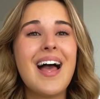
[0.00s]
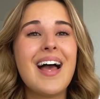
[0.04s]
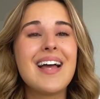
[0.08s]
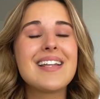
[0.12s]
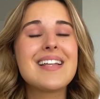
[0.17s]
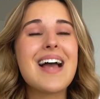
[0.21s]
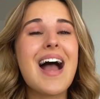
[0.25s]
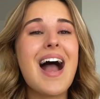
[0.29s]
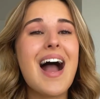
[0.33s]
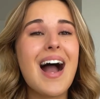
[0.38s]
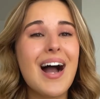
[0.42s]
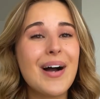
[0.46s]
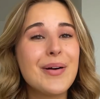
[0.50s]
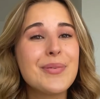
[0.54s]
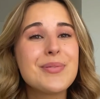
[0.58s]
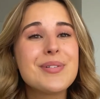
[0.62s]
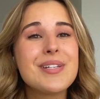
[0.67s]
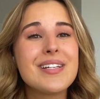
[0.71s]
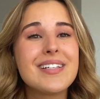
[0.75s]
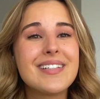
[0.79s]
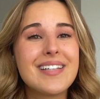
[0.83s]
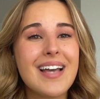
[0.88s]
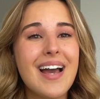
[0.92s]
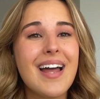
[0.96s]
how
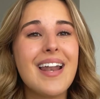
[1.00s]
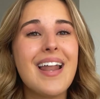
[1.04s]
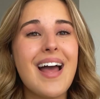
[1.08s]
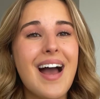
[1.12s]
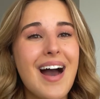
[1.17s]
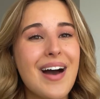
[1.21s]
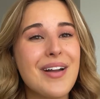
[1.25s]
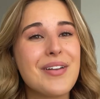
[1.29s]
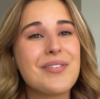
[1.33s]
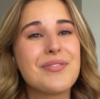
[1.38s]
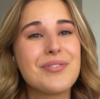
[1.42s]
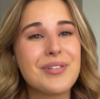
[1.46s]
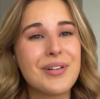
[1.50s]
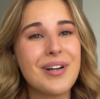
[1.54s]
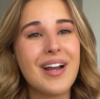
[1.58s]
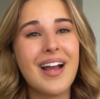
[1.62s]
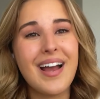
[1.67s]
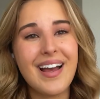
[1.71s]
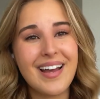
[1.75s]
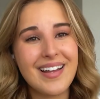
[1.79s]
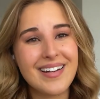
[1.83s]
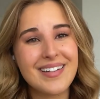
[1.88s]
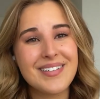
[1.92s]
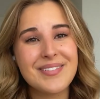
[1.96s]
to get out of your
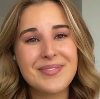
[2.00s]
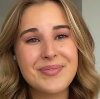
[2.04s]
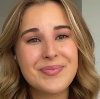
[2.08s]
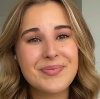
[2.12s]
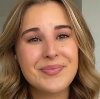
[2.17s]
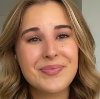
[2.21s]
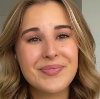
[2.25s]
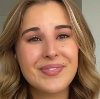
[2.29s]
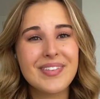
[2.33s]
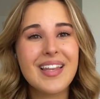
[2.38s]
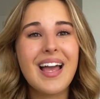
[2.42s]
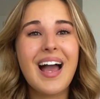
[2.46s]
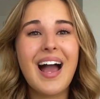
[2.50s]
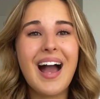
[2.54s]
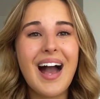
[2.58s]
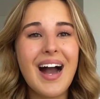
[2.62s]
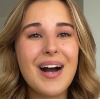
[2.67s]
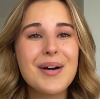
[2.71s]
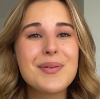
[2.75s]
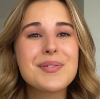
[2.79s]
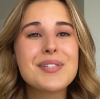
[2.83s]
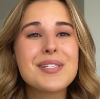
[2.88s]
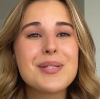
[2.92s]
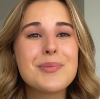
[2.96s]
head,
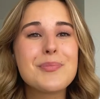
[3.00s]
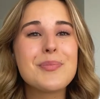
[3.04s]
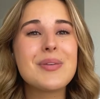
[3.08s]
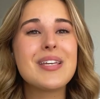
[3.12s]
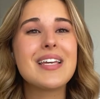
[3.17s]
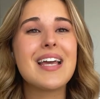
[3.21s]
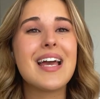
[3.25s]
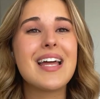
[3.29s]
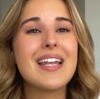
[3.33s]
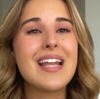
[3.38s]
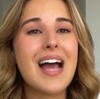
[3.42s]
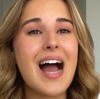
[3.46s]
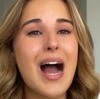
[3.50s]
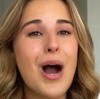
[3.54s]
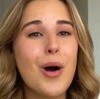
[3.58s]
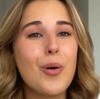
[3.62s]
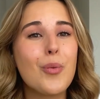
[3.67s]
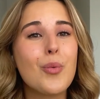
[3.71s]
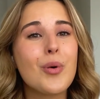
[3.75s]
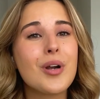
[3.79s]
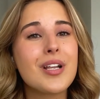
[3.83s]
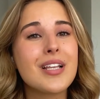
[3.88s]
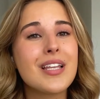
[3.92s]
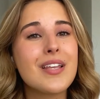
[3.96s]
how to be an
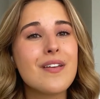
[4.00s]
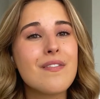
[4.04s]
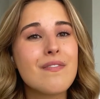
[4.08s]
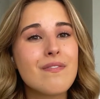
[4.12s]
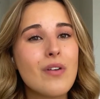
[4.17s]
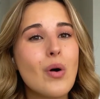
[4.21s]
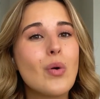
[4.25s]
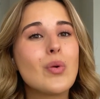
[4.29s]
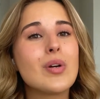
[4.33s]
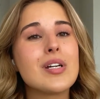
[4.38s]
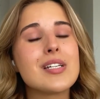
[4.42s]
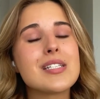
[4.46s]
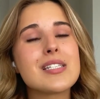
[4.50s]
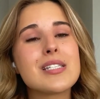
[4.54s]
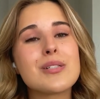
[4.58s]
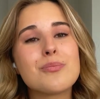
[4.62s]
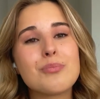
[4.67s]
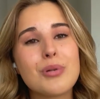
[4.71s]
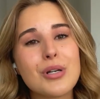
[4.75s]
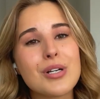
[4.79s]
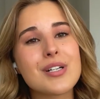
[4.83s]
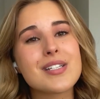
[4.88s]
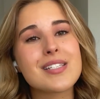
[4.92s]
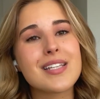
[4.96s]
outwardly focused
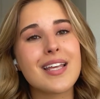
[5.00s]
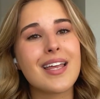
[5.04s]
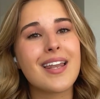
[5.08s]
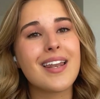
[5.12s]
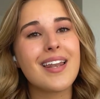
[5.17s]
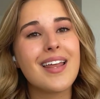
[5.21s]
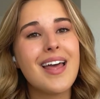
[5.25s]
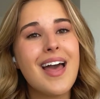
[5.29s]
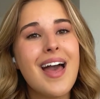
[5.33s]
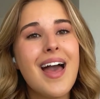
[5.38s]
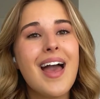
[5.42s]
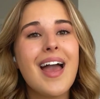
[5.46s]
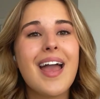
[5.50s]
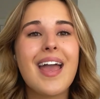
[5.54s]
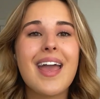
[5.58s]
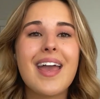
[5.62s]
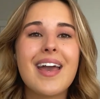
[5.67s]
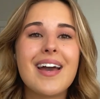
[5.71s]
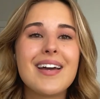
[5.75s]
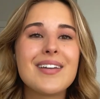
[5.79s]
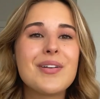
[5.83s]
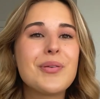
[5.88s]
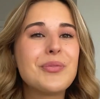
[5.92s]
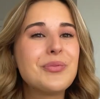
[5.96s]
person.
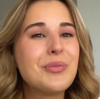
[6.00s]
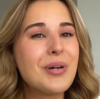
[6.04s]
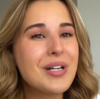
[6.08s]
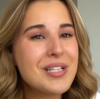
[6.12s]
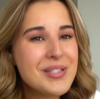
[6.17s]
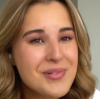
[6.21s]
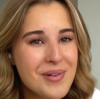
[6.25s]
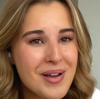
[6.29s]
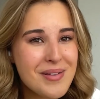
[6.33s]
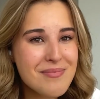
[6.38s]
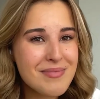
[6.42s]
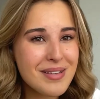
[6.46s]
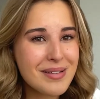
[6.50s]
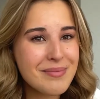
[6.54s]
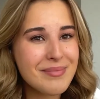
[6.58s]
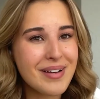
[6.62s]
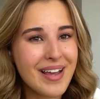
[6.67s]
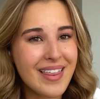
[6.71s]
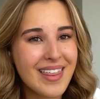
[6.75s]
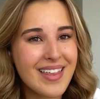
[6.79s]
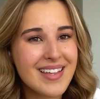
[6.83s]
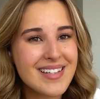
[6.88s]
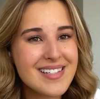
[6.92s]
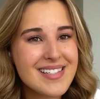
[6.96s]
And what do I mean by
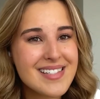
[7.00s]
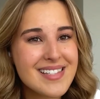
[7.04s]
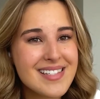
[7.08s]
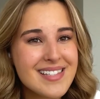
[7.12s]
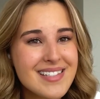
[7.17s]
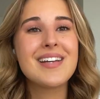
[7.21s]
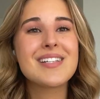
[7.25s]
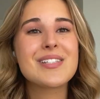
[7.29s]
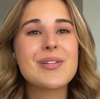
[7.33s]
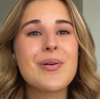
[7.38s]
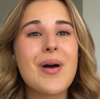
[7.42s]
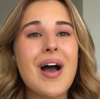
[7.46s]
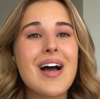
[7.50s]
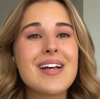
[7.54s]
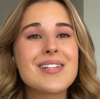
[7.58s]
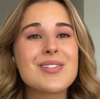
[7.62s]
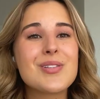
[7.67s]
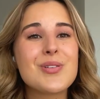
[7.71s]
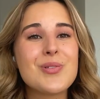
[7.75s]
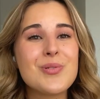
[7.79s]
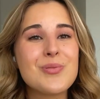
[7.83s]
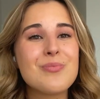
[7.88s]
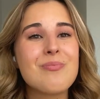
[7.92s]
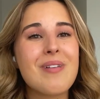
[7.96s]
this? So
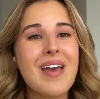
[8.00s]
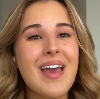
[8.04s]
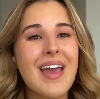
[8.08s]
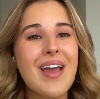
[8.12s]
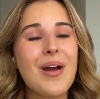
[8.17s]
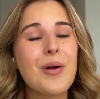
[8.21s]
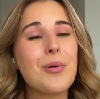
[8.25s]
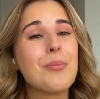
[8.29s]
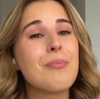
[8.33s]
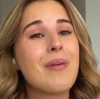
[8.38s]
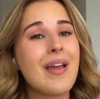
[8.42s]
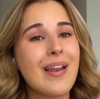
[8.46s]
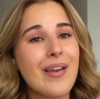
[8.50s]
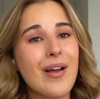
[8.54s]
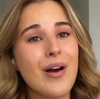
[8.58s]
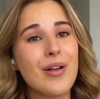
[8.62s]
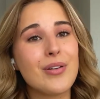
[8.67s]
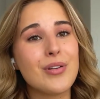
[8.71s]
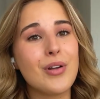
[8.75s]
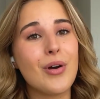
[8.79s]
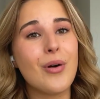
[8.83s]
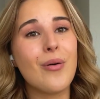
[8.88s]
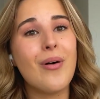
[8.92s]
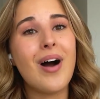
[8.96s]
as you may or may not
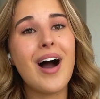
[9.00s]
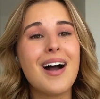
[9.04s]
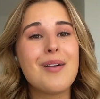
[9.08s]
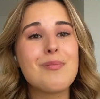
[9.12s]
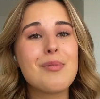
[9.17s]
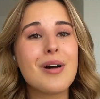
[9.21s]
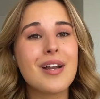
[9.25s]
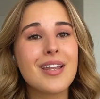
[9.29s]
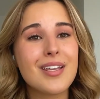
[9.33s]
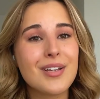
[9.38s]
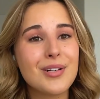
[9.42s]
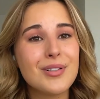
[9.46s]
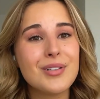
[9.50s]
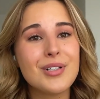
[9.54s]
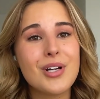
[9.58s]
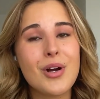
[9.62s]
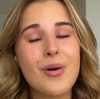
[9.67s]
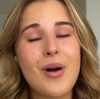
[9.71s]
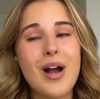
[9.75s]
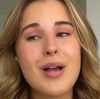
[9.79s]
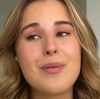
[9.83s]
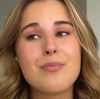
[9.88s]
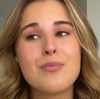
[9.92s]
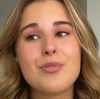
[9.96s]
know, about a year ago,
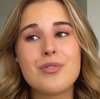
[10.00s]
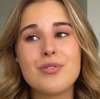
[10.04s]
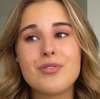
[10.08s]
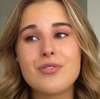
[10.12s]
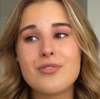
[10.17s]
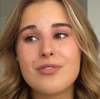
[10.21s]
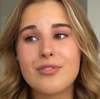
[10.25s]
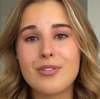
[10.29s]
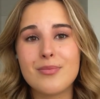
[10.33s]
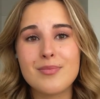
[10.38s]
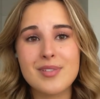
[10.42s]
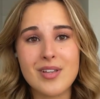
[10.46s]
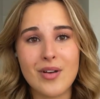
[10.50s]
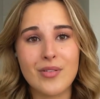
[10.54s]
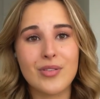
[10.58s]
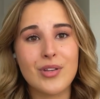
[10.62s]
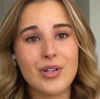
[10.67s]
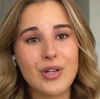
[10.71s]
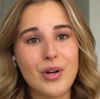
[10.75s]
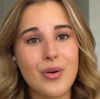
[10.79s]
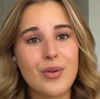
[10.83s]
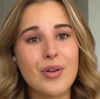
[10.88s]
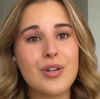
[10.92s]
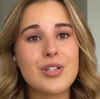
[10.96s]
I moved from South
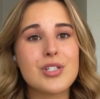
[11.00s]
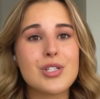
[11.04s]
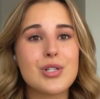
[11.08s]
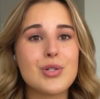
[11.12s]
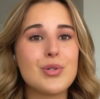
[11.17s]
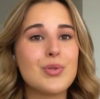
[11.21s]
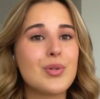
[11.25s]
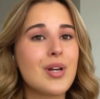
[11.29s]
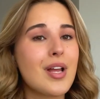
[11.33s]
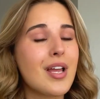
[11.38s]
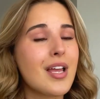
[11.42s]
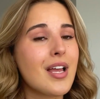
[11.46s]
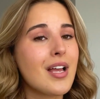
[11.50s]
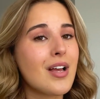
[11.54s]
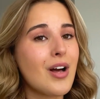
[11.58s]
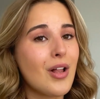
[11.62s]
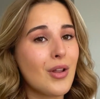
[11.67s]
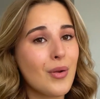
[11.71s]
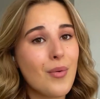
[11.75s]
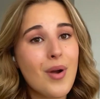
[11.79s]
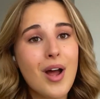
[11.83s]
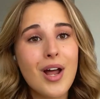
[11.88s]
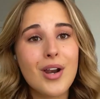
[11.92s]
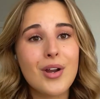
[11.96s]
Dakota to
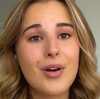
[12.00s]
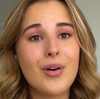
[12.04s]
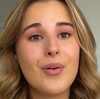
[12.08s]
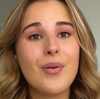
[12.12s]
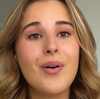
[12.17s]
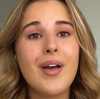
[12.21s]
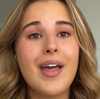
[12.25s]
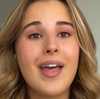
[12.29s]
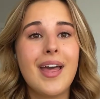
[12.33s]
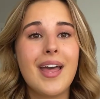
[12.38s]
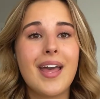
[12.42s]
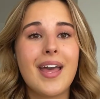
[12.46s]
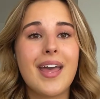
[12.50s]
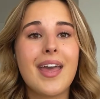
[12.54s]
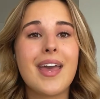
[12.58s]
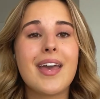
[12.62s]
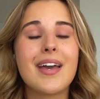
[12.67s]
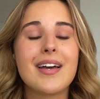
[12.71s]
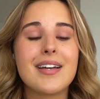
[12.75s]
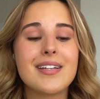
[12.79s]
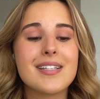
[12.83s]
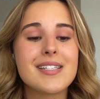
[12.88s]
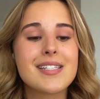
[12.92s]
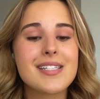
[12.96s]
Colorado,
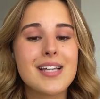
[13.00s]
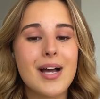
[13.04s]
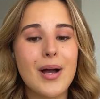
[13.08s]
and